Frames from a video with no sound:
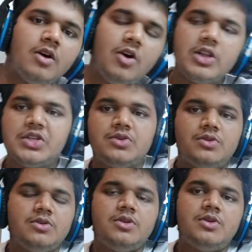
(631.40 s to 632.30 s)

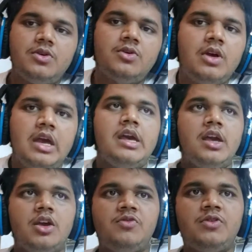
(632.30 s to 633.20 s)
also,
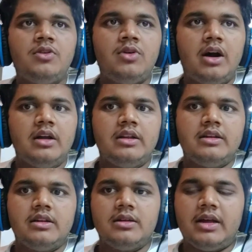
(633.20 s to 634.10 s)
if you are
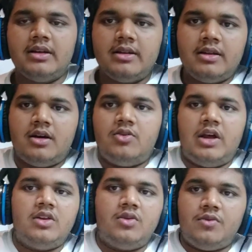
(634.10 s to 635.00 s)
writing down
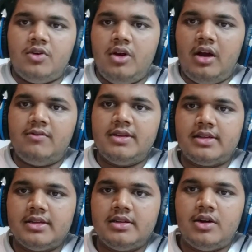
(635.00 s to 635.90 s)
and if you have
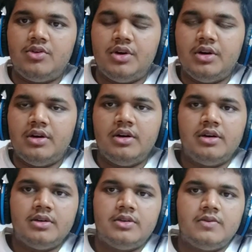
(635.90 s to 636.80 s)
listed down
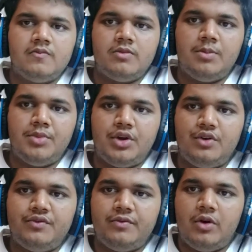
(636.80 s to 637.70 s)
a number
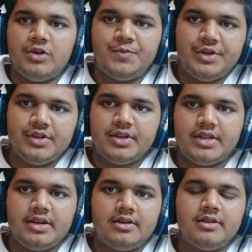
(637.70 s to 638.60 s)
of hospitals or
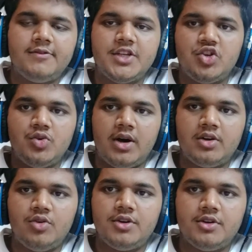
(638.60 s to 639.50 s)
centers which you are
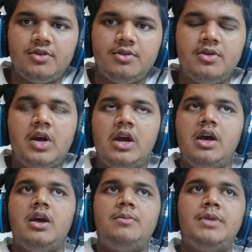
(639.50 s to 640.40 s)
going to do,
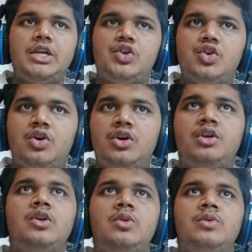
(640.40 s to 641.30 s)
make sure
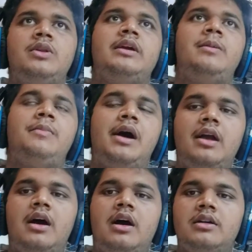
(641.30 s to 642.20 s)
you like by
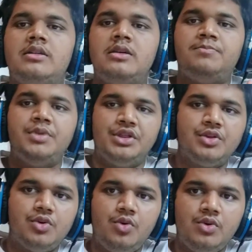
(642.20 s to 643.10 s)
heart the
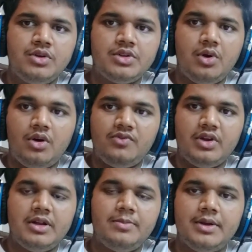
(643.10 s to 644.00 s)
pin codes of
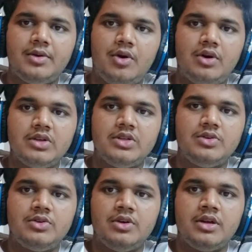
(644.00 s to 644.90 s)
it, because
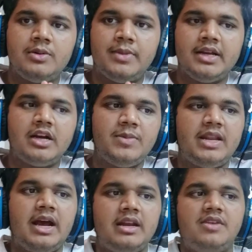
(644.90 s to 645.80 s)
it might come in
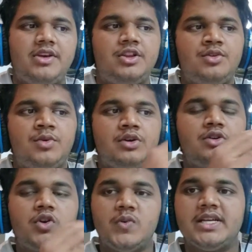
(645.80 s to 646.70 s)
handy when you want
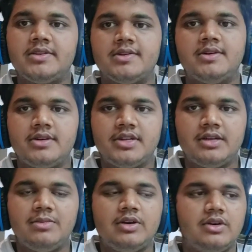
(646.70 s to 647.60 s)
to quick search
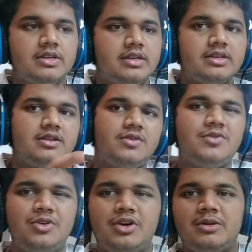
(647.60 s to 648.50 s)
it, because instead
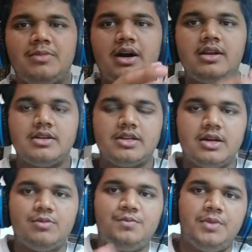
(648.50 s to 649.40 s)
of going on
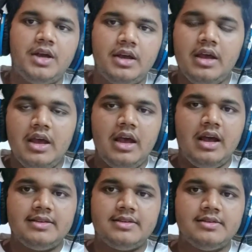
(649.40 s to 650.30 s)
Maharashtra, Mumbai
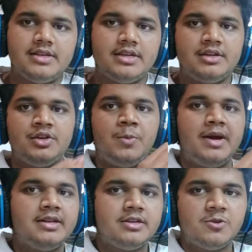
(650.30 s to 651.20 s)
and searching it, you
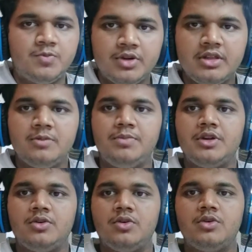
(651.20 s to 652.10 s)
might just put in the
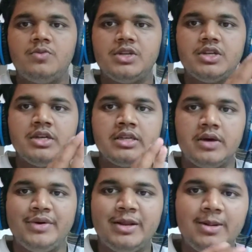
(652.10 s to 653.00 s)
pin code which is
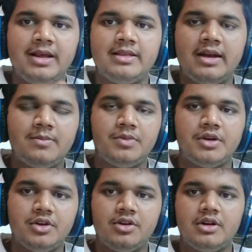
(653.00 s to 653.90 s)
available at that
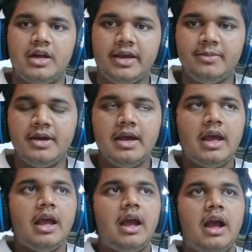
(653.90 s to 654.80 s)
particular time,
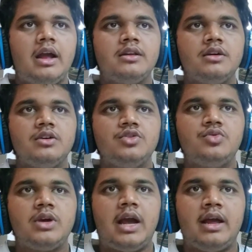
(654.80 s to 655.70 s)
and
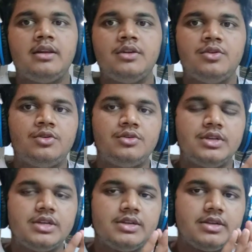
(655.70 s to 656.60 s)
you can
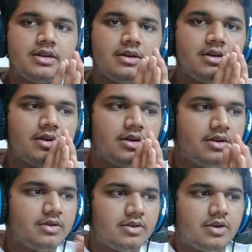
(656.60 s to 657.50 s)
just
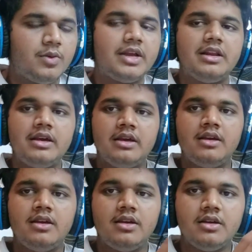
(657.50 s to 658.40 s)

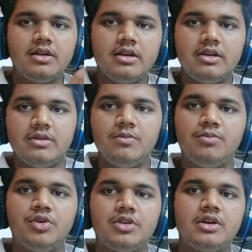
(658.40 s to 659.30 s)
quickly
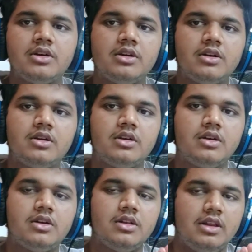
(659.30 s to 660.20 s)
book the
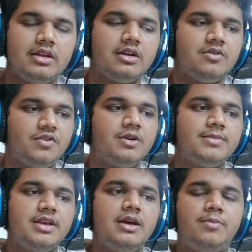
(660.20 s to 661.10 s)
like confirm the